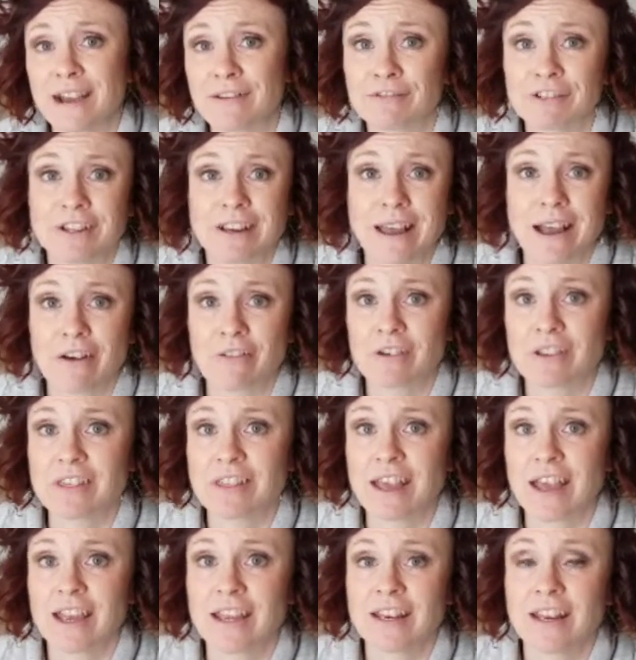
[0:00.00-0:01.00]
every now and
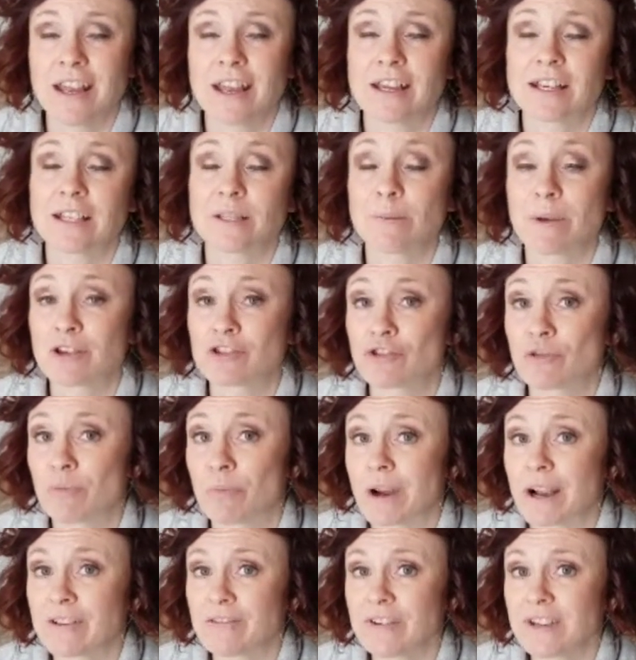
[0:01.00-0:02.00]
then at a special
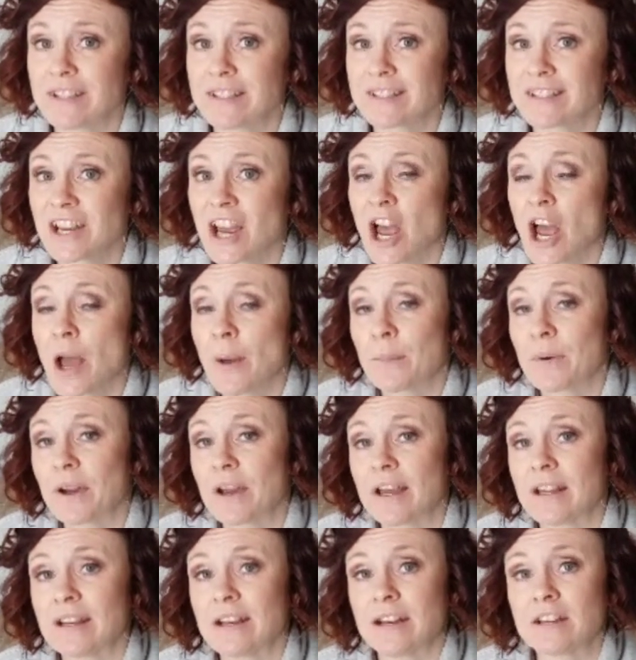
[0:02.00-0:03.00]
breakfast,
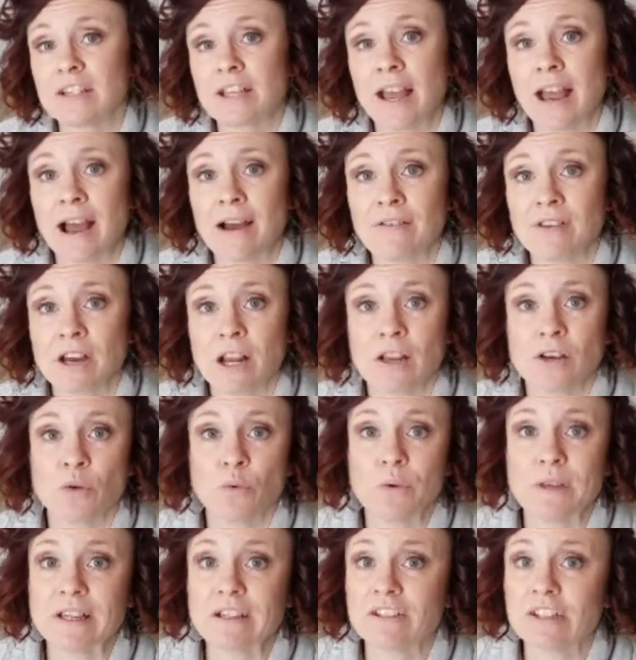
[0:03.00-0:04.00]
but to have it on a
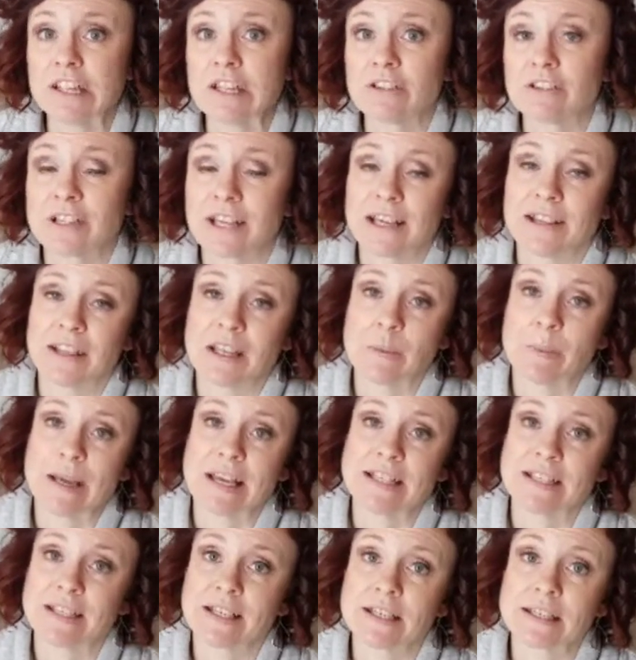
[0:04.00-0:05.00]
weekly or daily
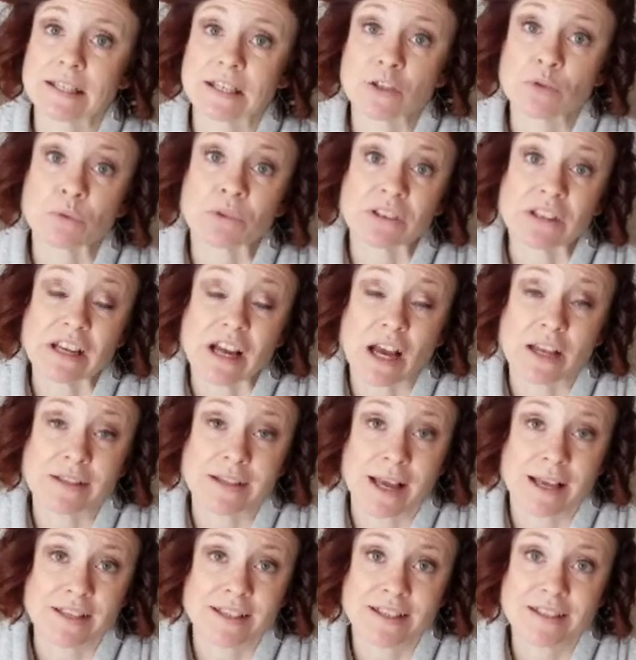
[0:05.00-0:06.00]
basis is really
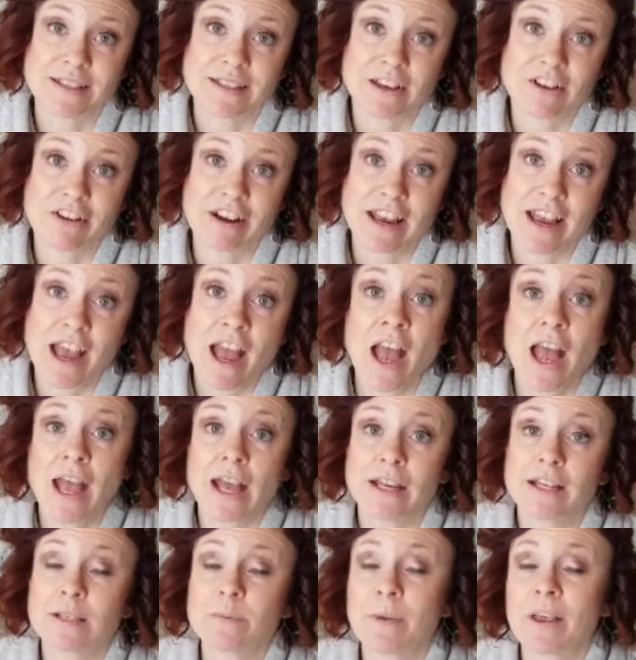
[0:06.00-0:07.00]
unnecessary
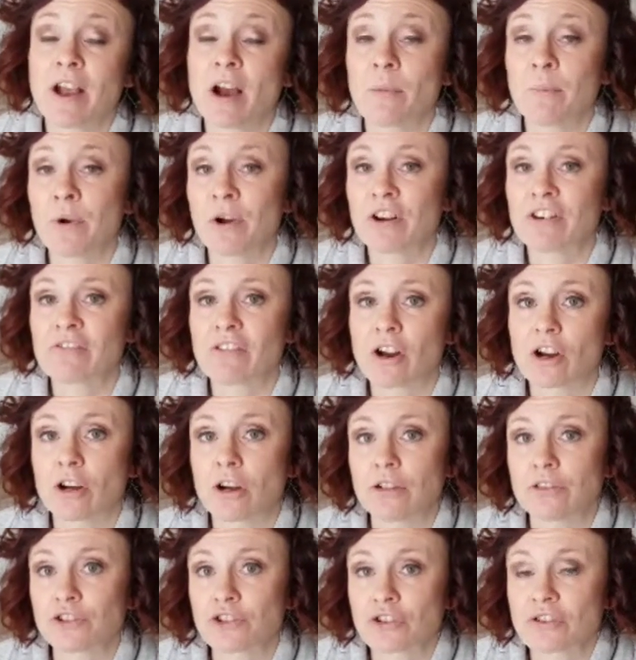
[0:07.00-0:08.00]
and has become part of our
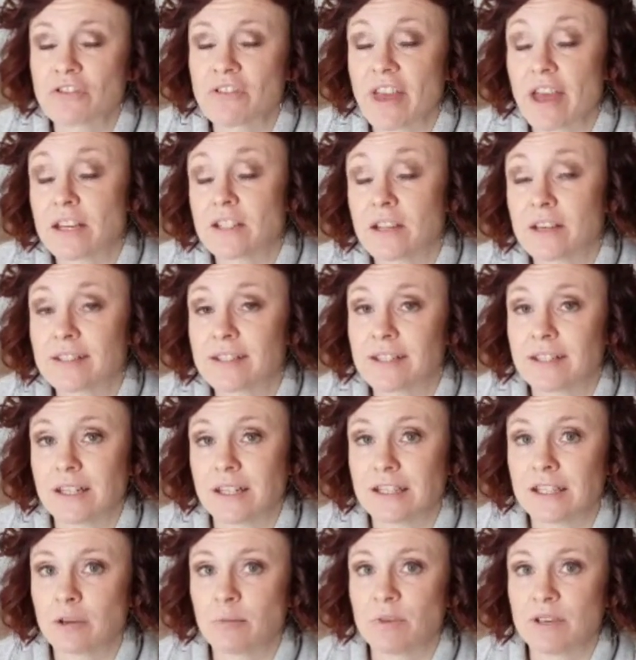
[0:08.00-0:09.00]
culture that doesn't
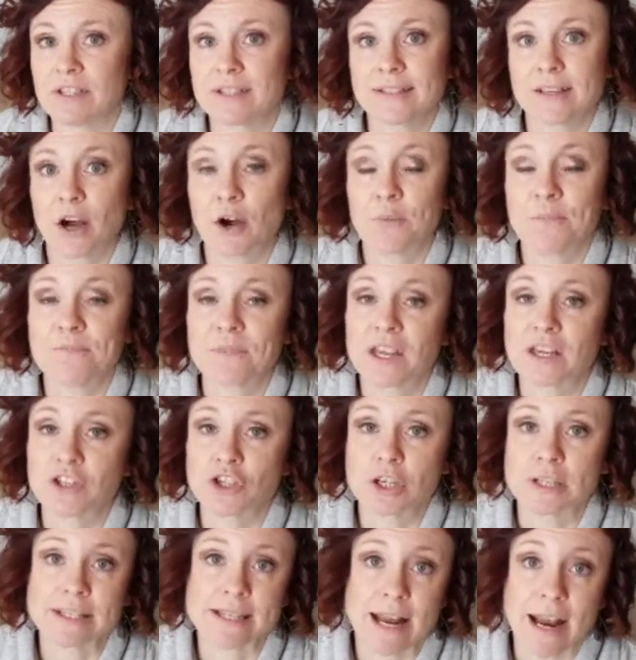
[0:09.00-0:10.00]
need to be so. It
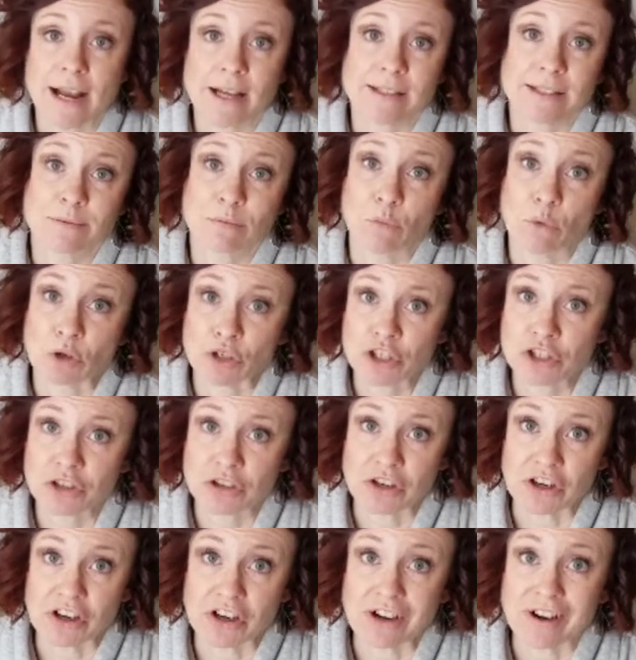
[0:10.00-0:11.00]
just adds more
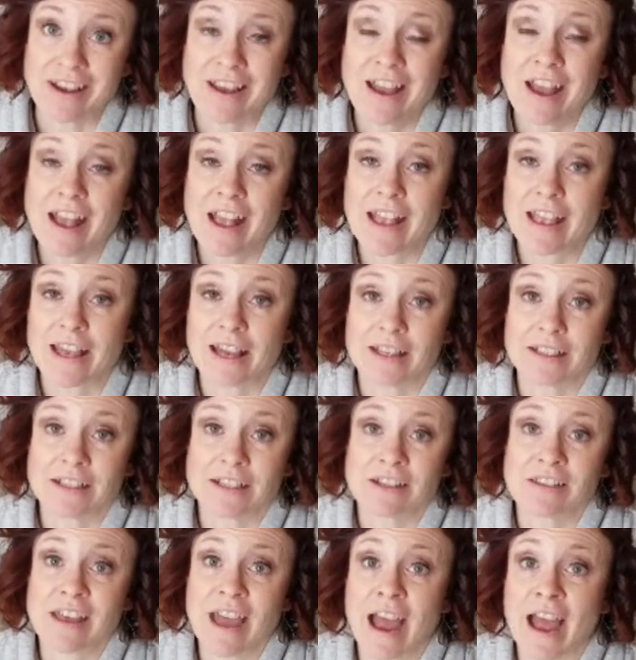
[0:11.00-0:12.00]
sugar,
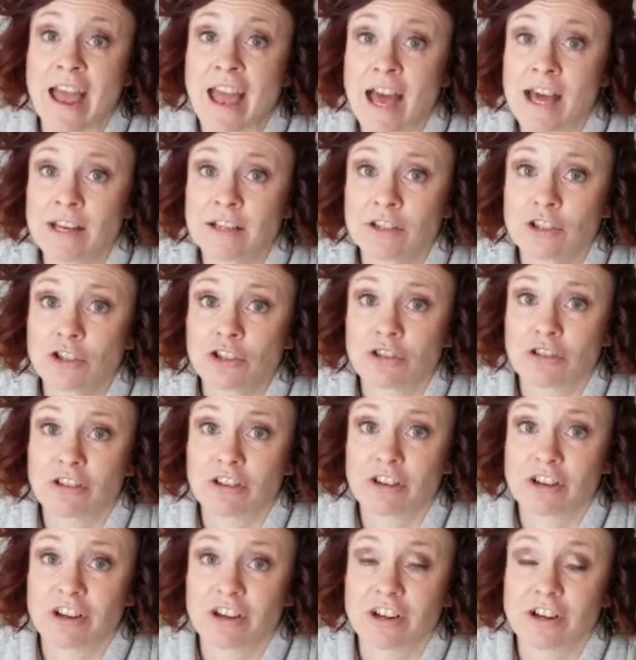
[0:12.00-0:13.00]
and that added
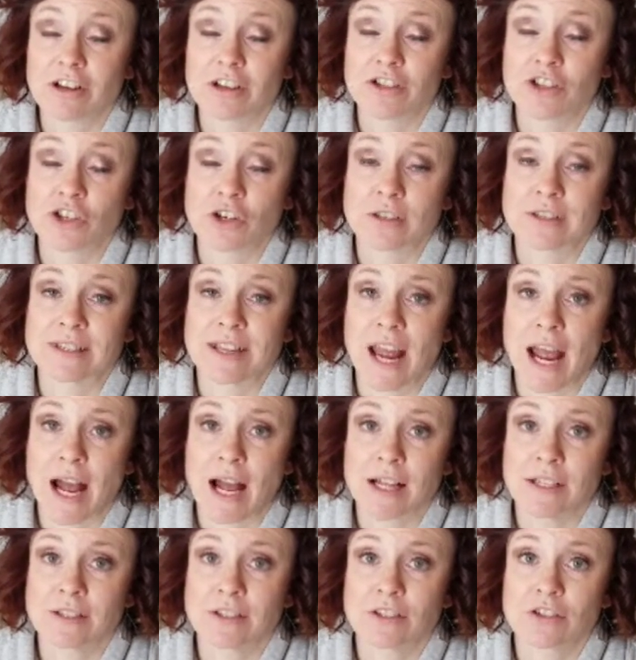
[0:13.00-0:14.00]
sugar just
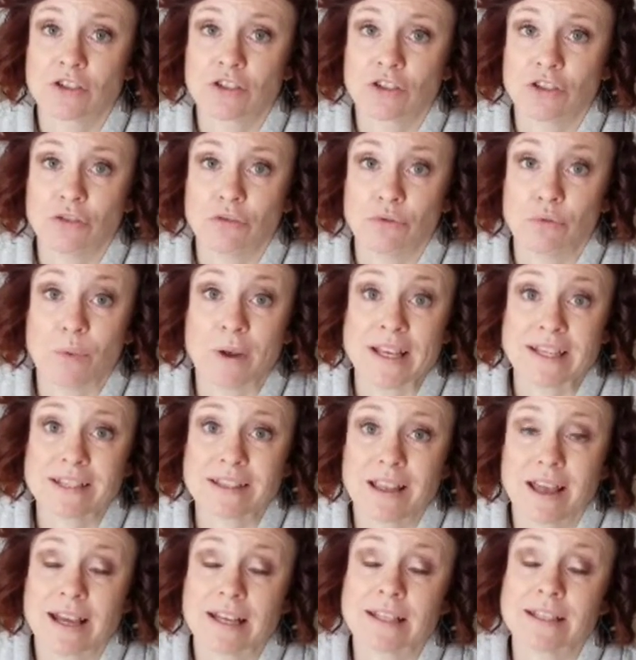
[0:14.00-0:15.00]
adds to
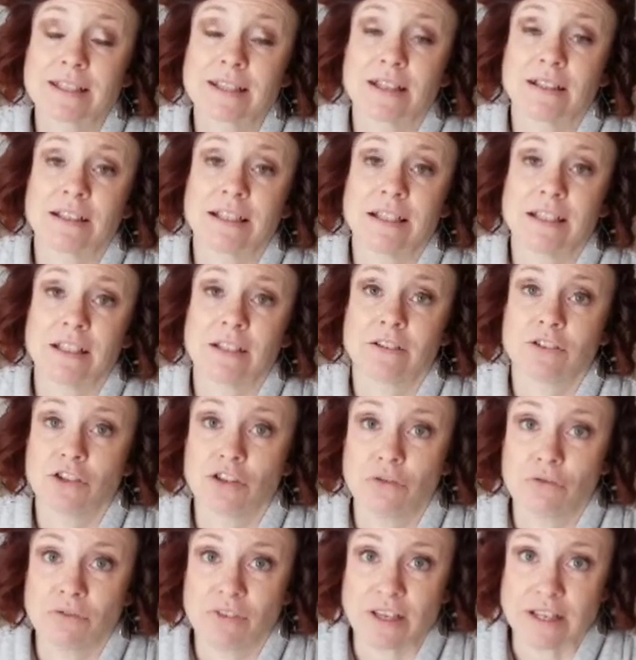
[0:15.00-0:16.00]
waistlines, leading
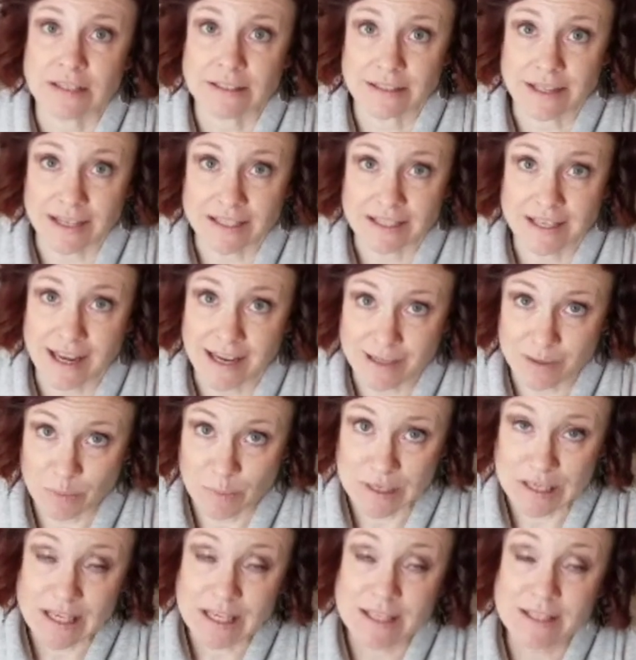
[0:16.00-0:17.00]
to things like
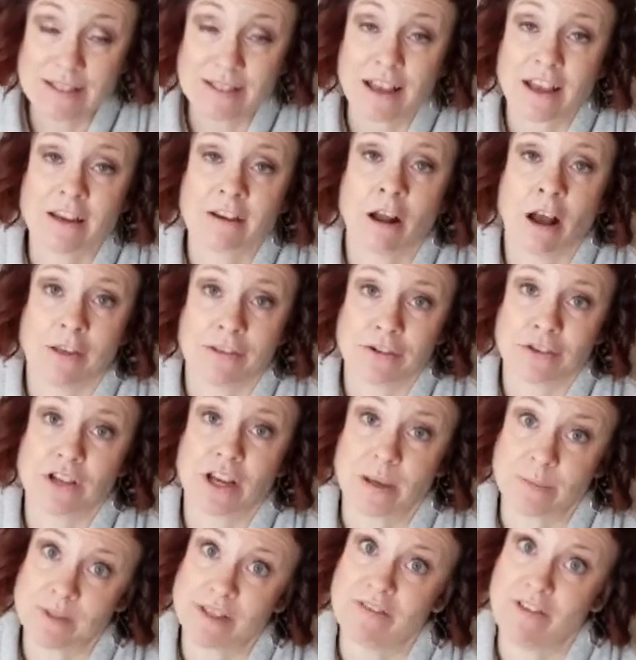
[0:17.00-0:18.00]
diabetes and other
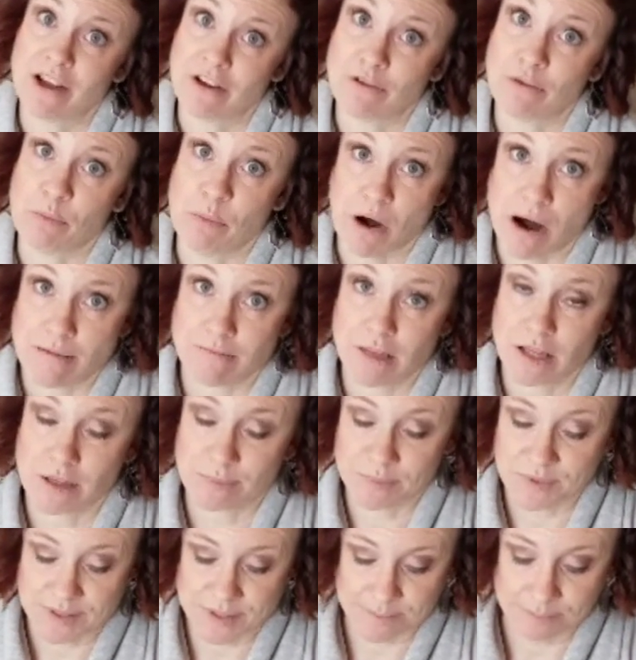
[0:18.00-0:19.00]
types of health
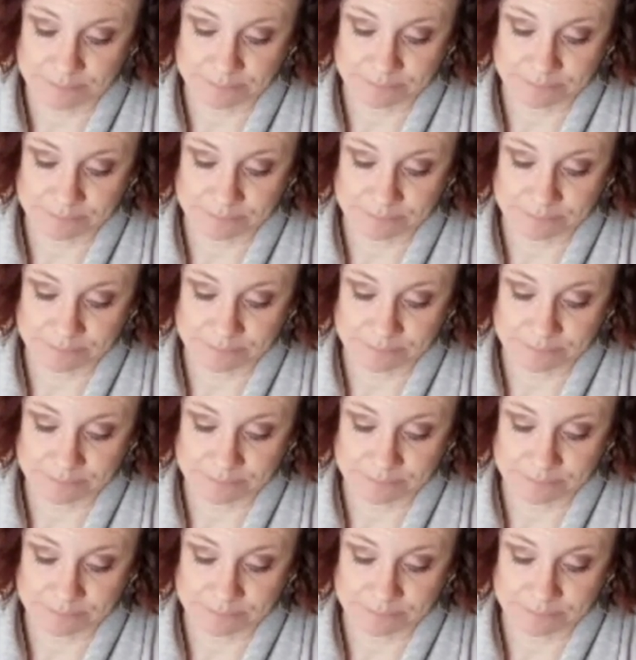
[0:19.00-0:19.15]
problems.